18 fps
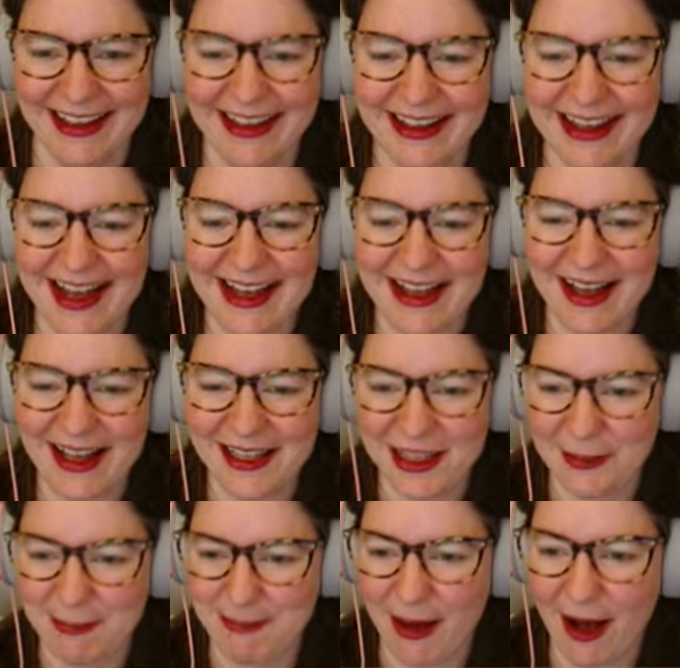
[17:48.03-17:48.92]
I got
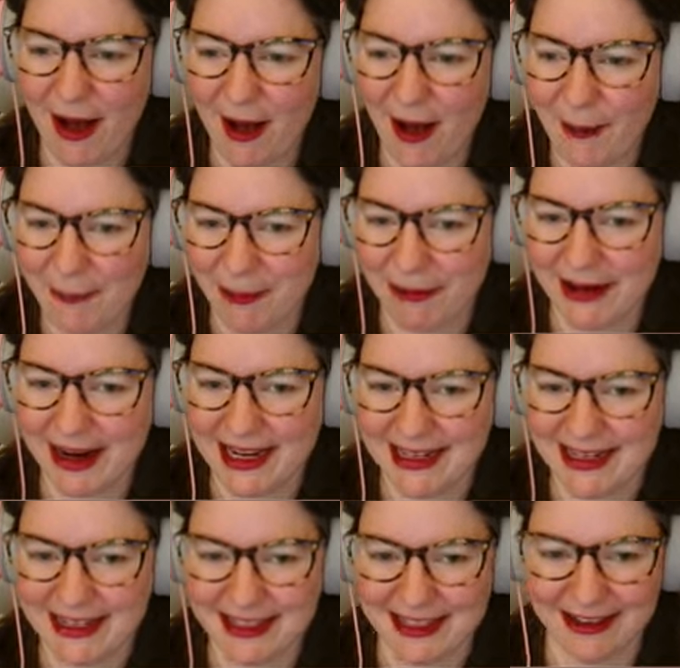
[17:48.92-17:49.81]
the paw
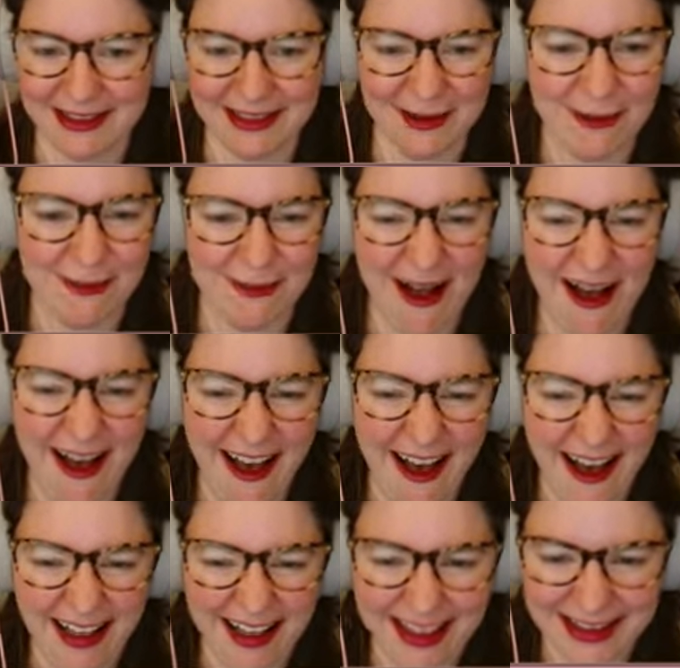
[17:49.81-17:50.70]
prints on the
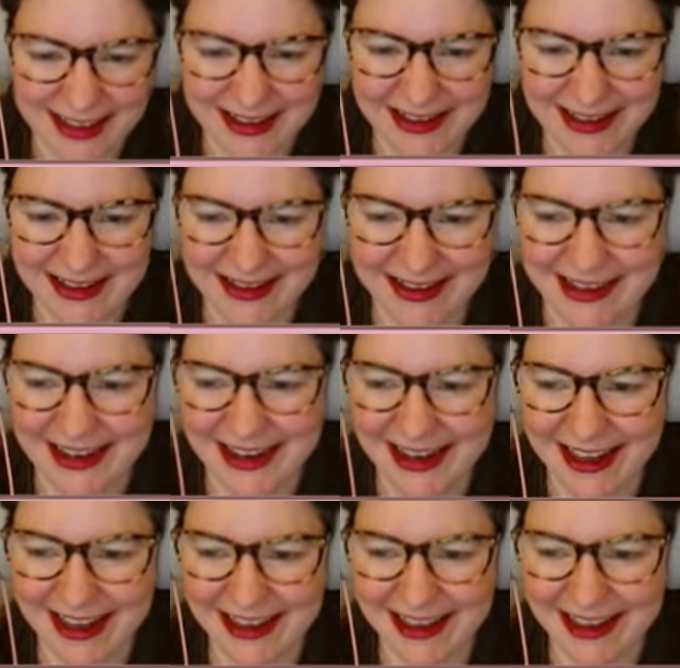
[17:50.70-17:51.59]
wall.
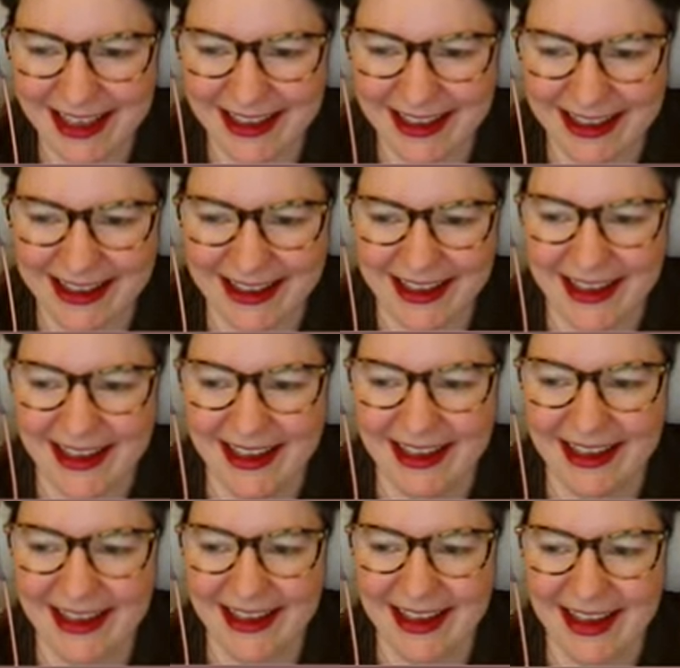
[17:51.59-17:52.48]
Look.
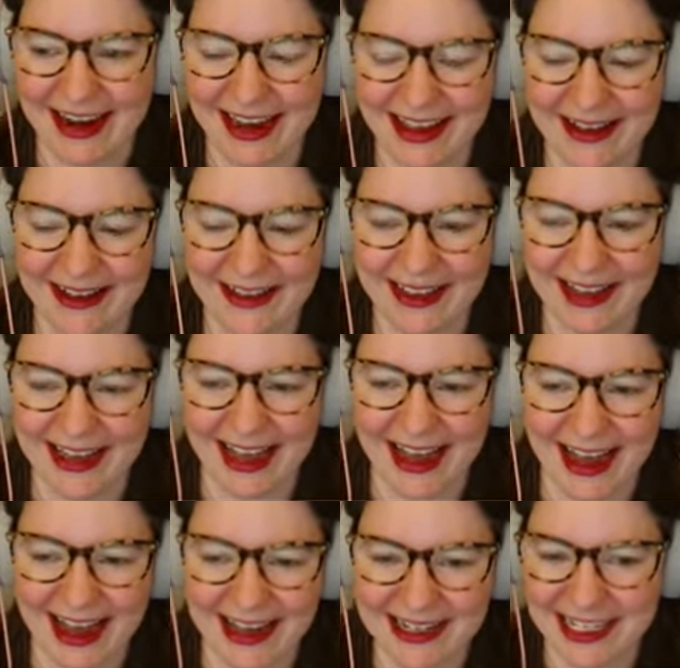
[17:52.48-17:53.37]
And I got the
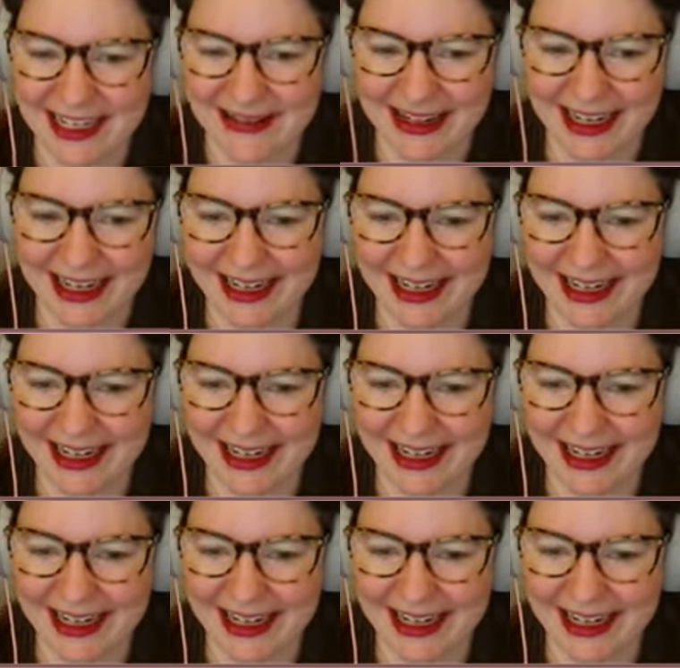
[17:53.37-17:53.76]
cat tree in